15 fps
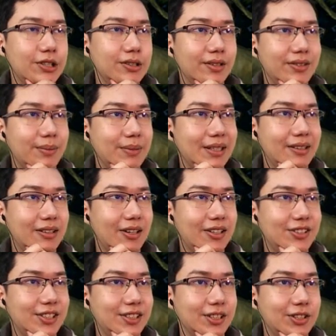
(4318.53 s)
2 of the
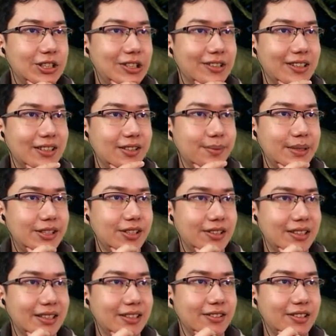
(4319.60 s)
Mythology tutorial, you'll be
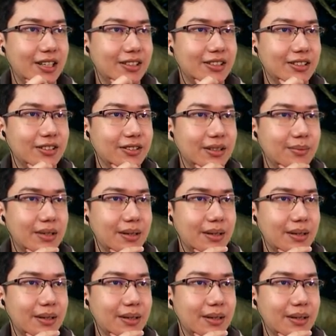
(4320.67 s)
shown an introduction screen,